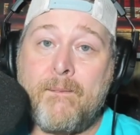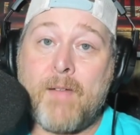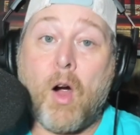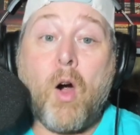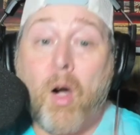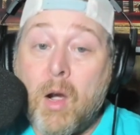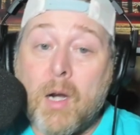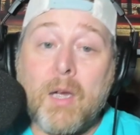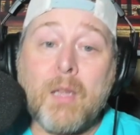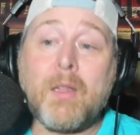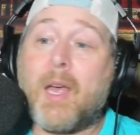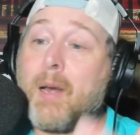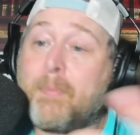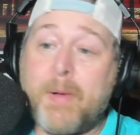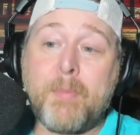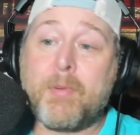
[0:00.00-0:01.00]
Or a
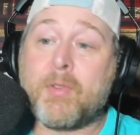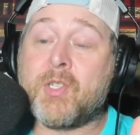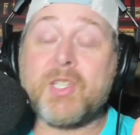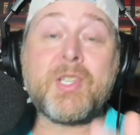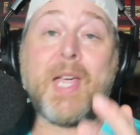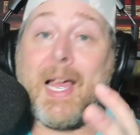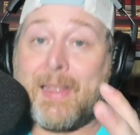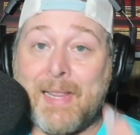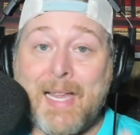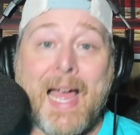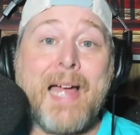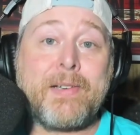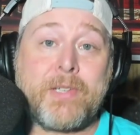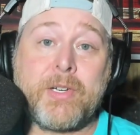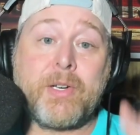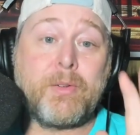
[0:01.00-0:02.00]
lot of people just got
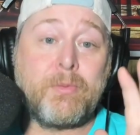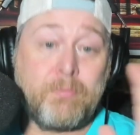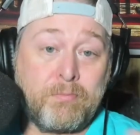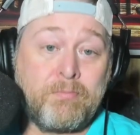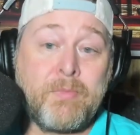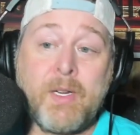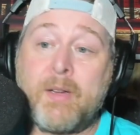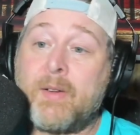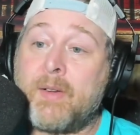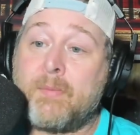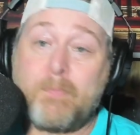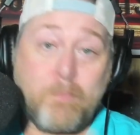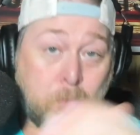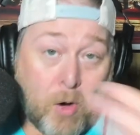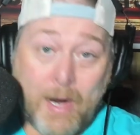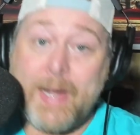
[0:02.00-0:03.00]
lied to.
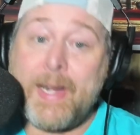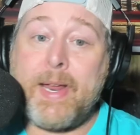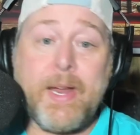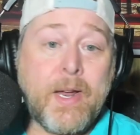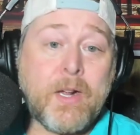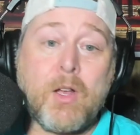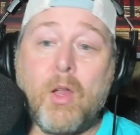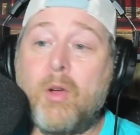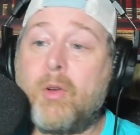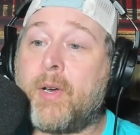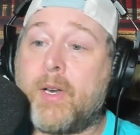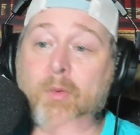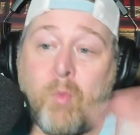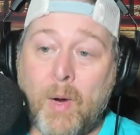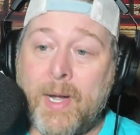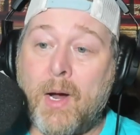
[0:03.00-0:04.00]
Brady
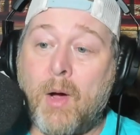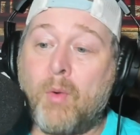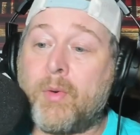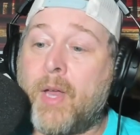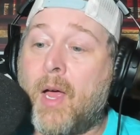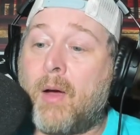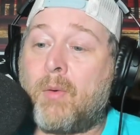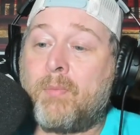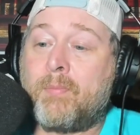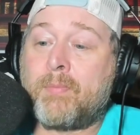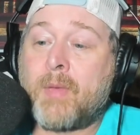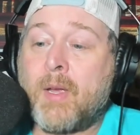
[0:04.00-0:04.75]
included. We don't know.